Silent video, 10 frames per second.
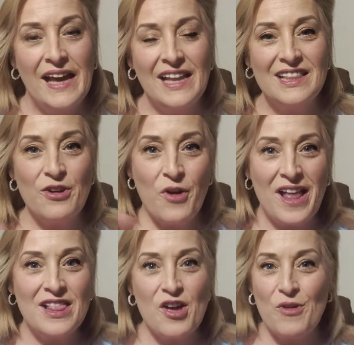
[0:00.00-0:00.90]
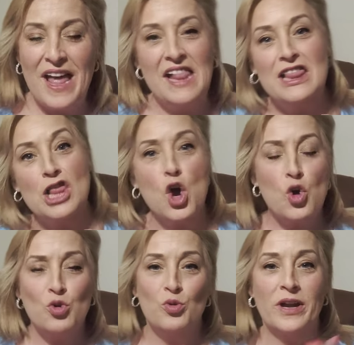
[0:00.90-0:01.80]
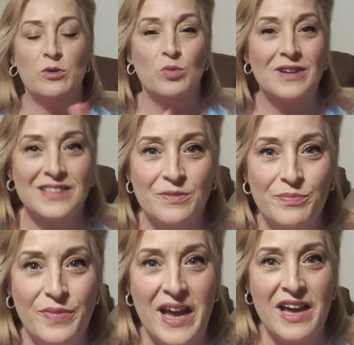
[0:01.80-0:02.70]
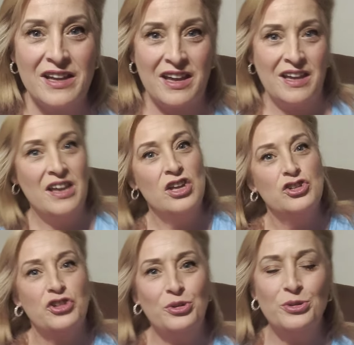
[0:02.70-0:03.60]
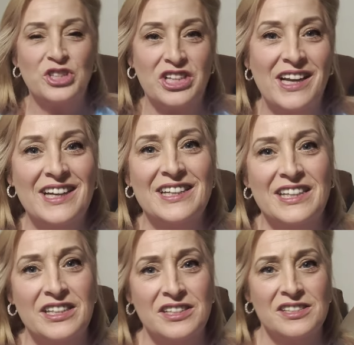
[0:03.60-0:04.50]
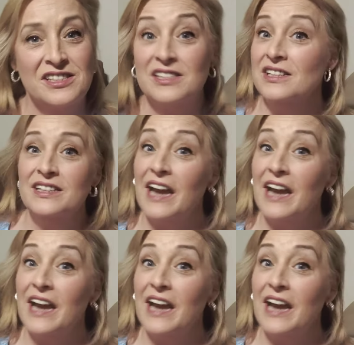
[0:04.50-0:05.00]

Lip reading: Hello, hello, hello, and welcome back to Shenanigans.